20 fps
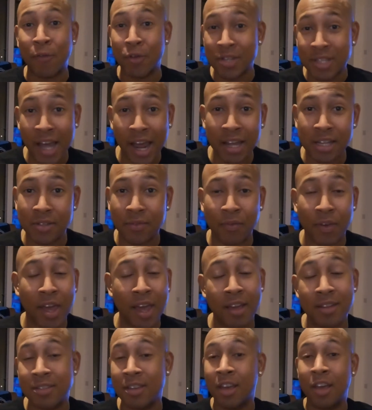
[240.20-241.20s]
for Titans
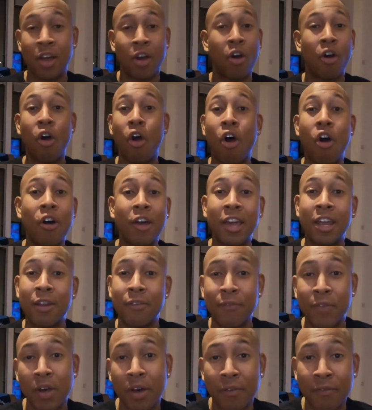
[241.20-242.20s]
fans or all
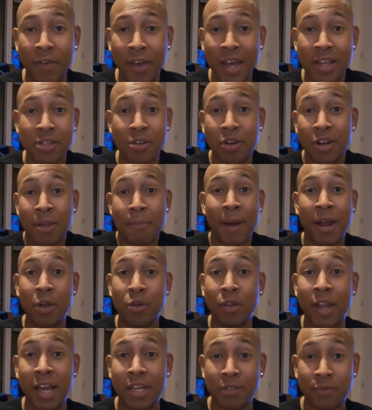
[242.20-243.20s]
NFL fans or anybody
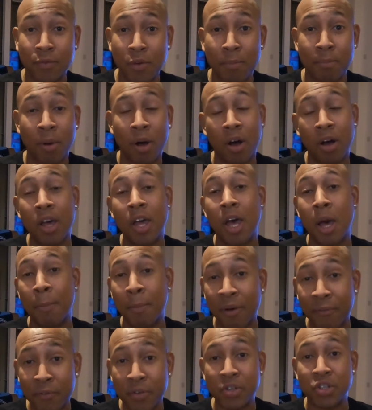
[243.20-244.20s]
who likes football,
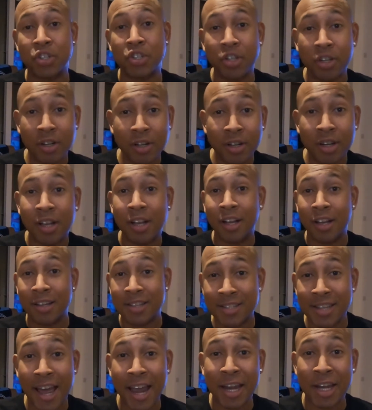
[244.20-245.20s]
but for sure,
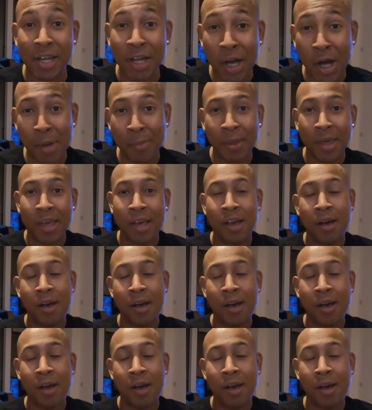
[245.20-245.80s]
Titan Up.